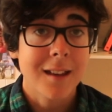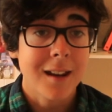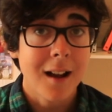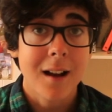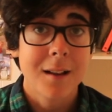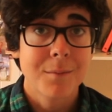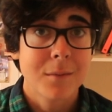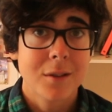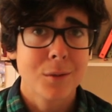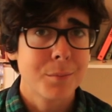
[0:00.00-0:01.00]
that I'm
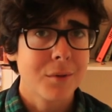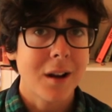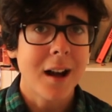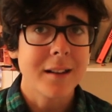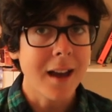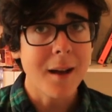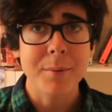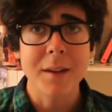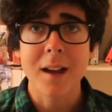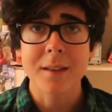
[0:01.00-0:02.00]
super
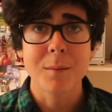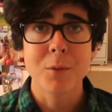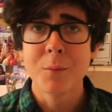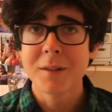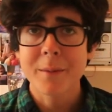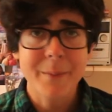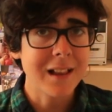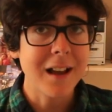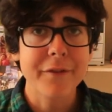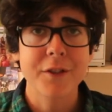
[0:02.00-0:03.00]
unhappy at the moment and my
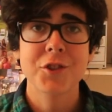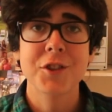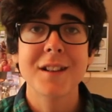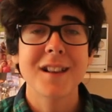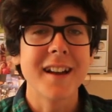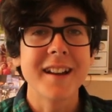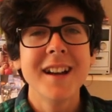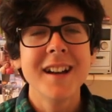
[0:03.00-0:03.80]
life is shit like